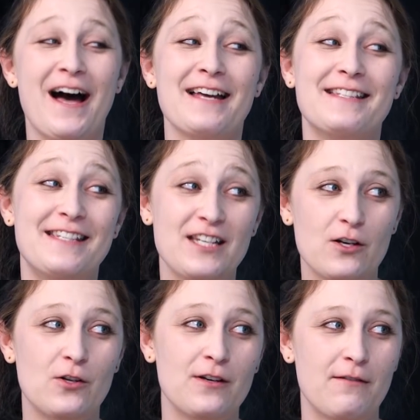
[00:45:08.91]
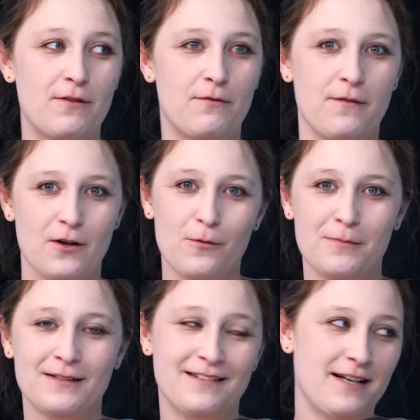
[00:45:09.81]
I still give the
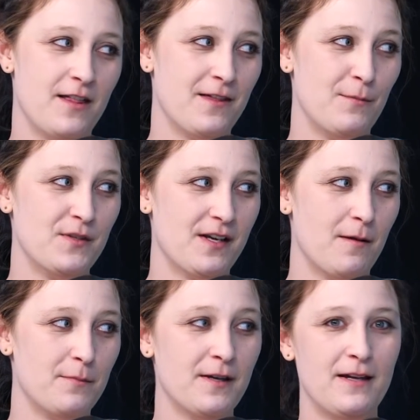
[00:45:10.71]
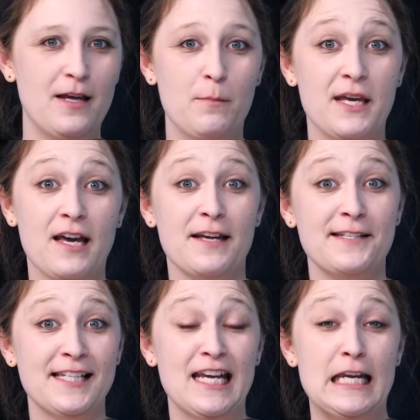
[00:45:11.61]
film a thumbs up
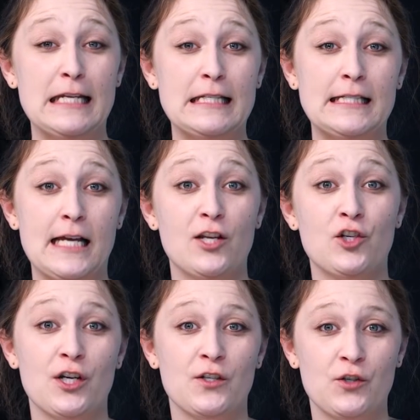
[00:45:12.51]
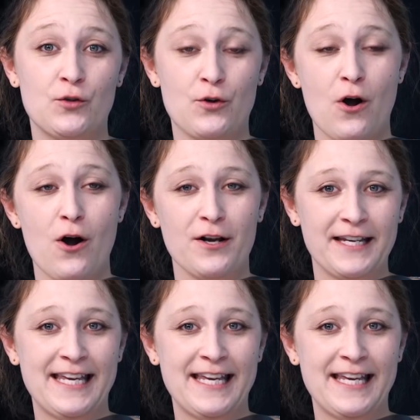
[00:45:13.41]
because it is such a strong,